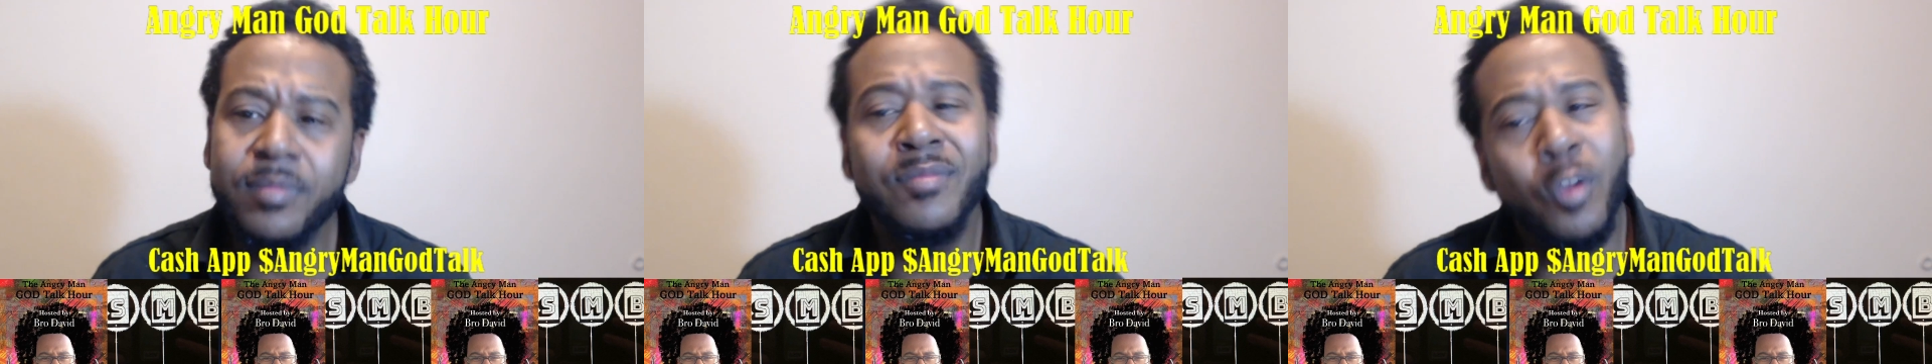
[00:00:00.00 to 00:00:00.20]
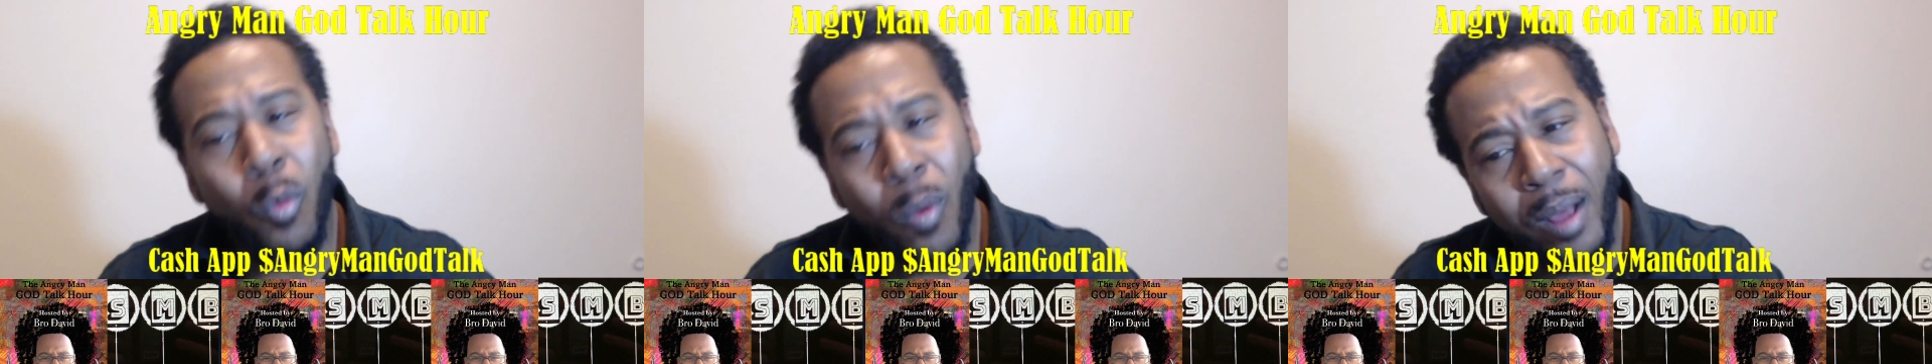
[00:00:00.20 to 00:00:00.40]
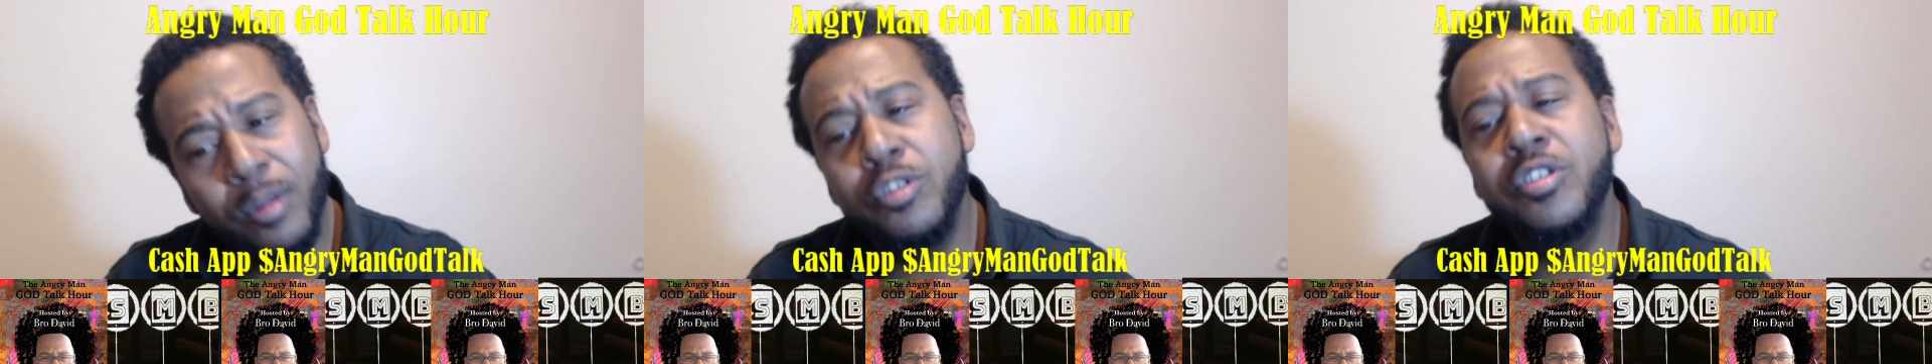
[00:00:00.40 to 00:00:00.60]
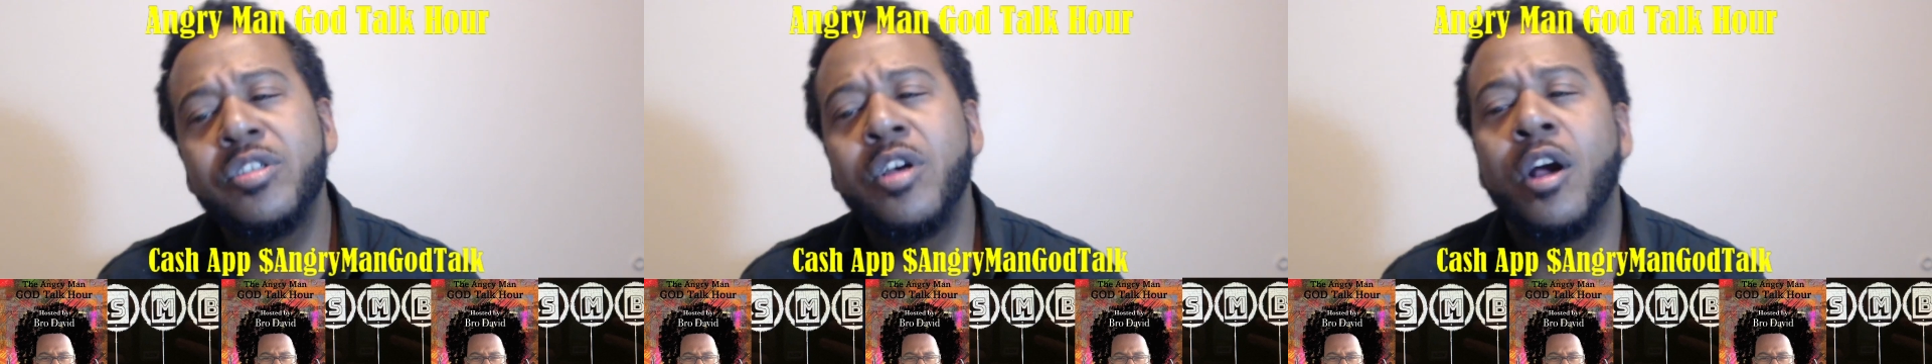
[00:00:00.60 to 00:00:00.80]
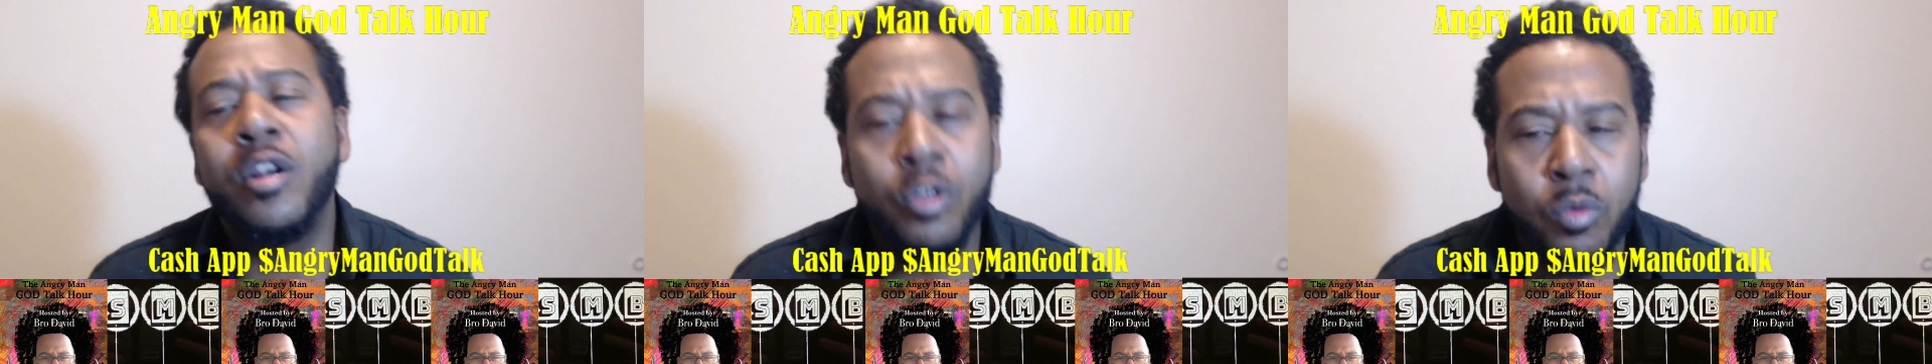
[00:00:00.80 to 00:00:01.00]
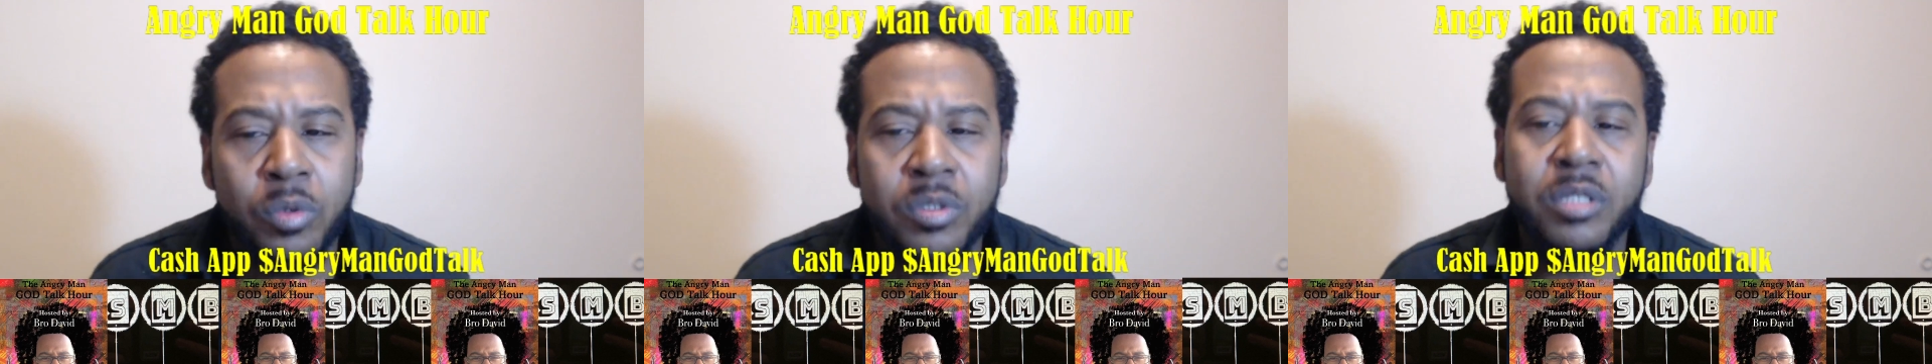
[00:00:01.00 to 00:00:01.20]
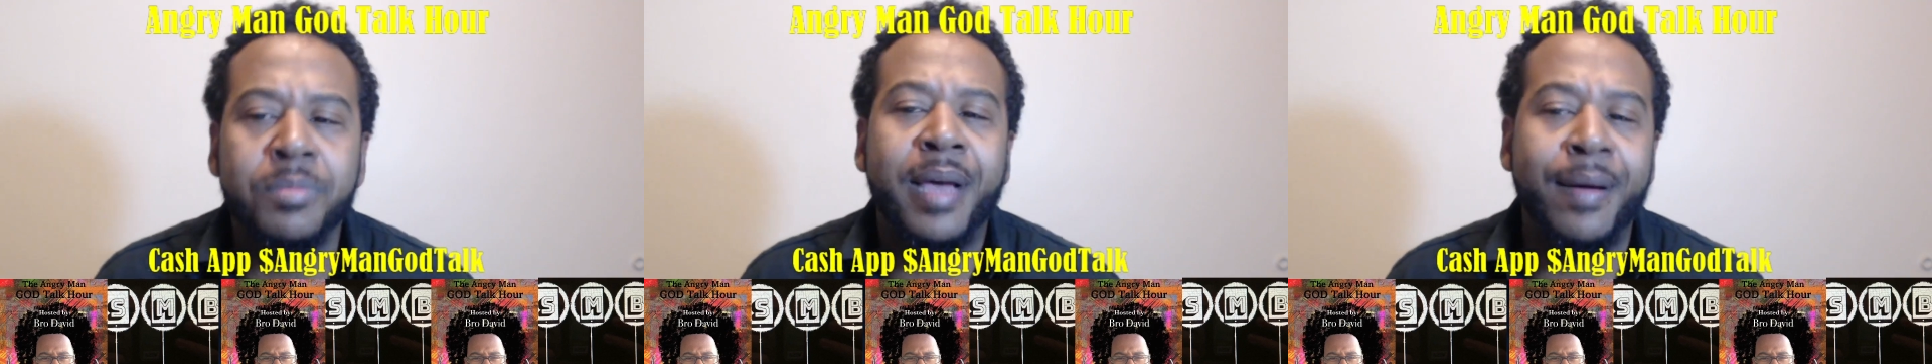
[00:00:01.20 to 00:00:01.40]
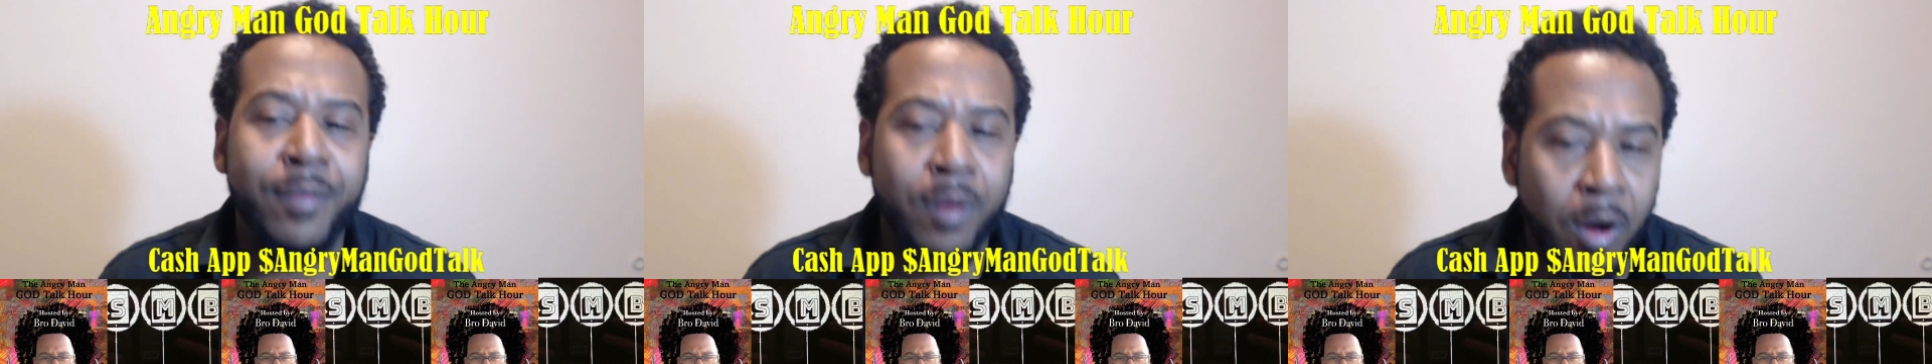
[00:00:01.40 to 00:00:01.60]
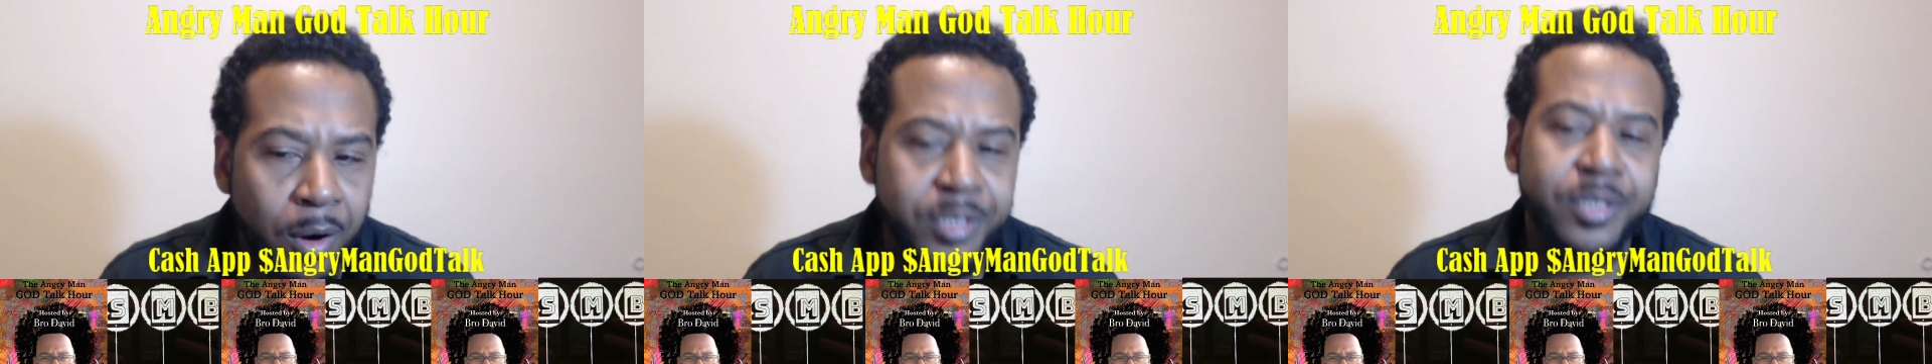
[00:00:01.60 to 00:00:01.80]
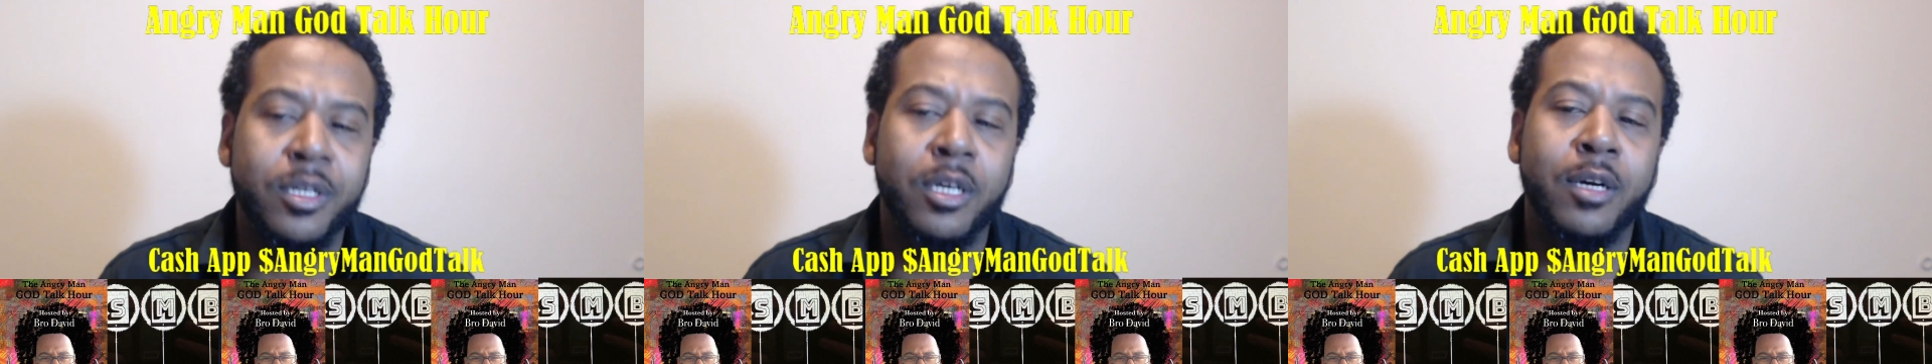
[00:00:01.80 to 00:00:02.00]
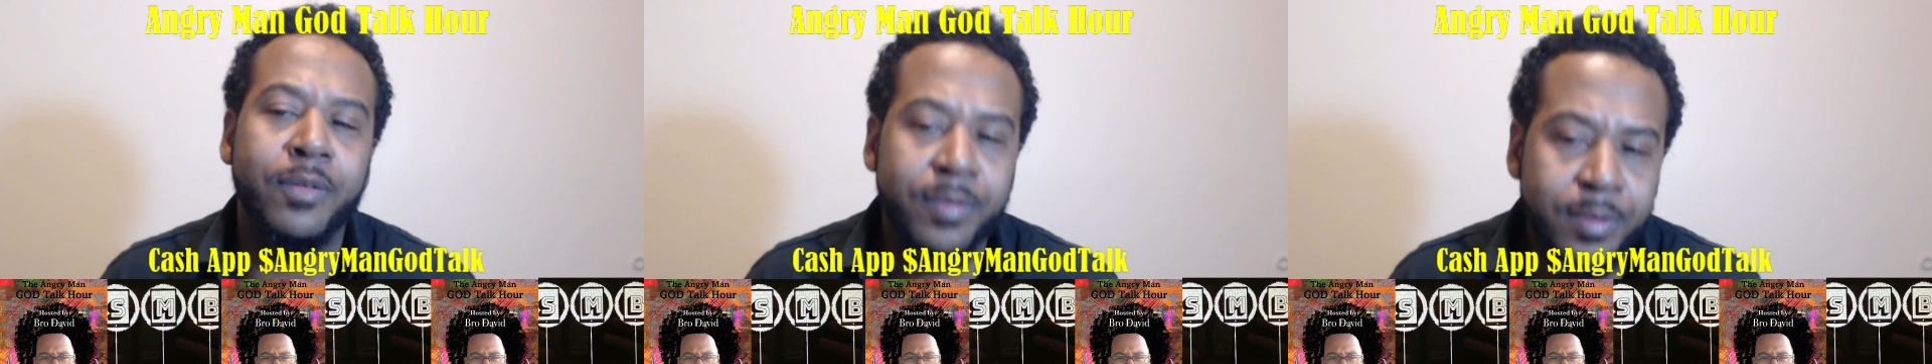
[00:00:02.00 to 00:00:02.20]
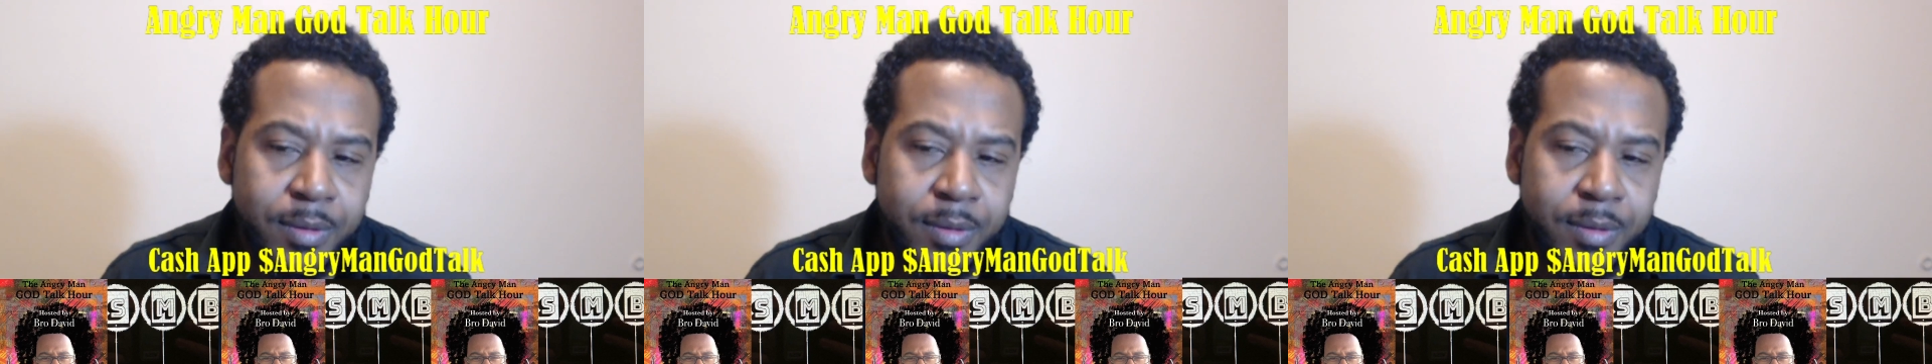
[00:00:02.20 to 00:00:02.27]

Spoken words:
Why don't you start doing some Kevin Hart stuff?